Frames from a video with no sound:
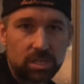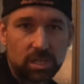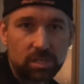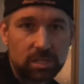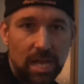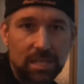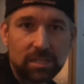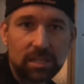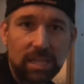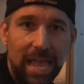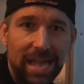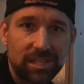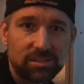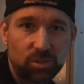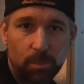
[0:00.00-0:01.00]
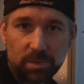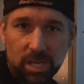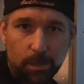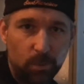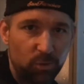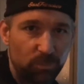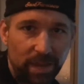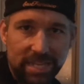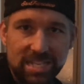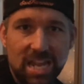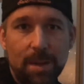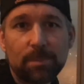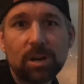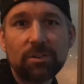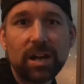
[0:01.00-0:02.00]
dirt on the glass, so I'm going to move my
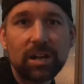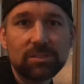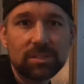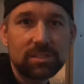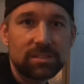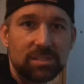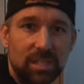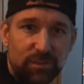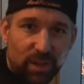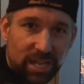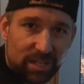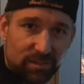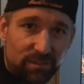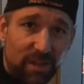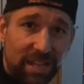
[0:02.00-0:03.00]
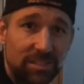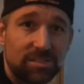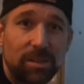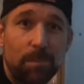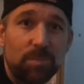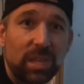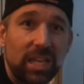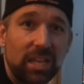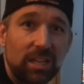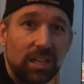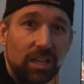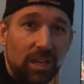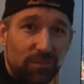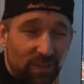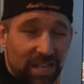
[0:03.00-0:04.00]
camera around and see if I can find something,
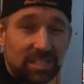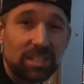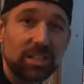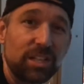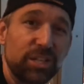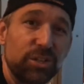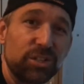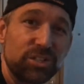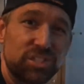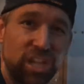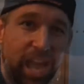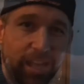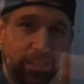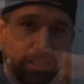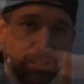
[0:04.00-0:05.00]
find a clearer shot.